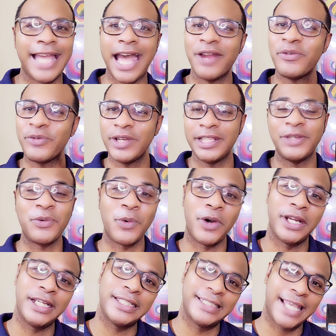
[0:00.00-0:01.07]
not really
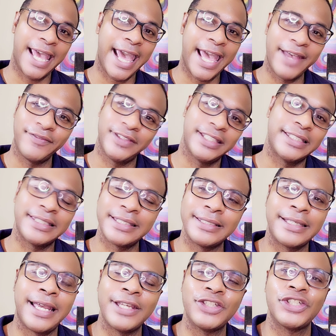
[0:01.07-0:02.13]
wanting to have this
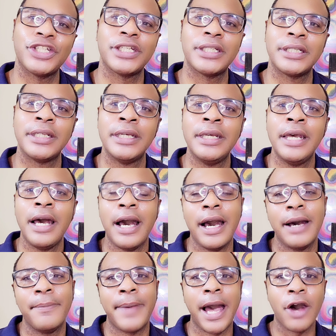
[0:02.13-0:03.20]
discussion
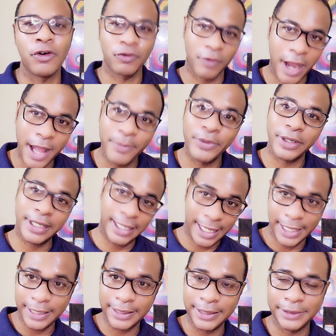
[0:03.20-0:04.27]
about Robert
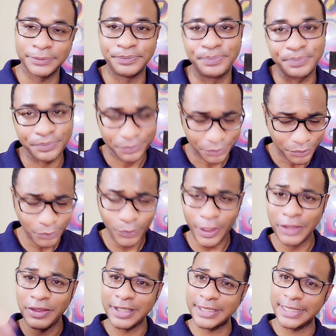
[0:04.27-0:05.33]
Kelly,
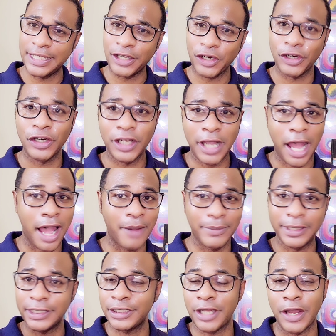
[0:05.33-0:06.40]
the singer
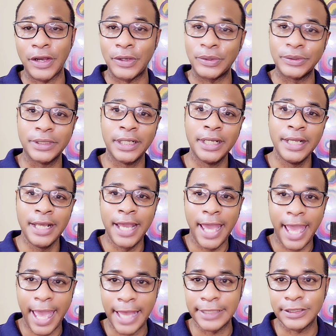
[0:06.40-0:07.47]
commonly known
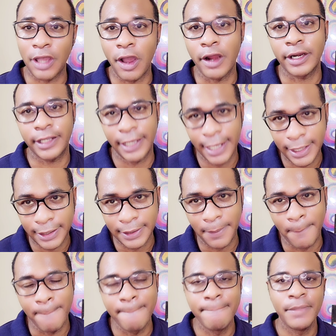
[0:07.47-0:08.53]
as R. Kelly.
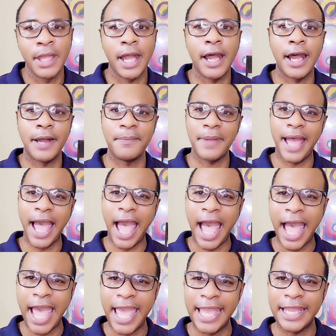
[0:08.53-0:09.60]
Um,
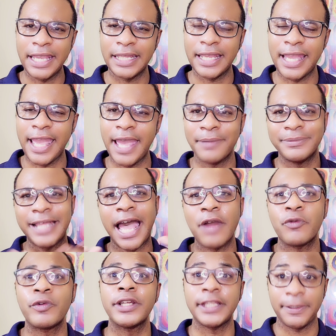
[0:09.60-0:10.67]
I am
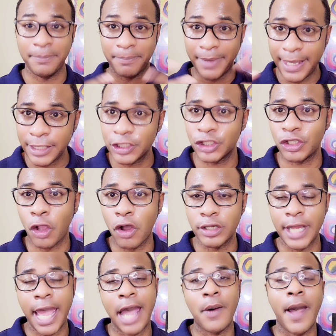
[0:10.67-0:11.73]
not really mixed
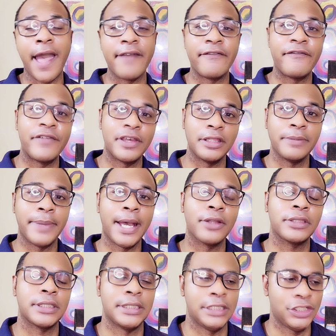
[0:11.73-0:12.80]
on how I feel
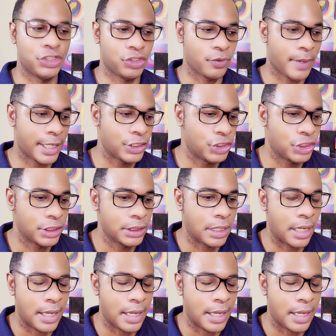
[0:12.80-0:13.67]
about the situation.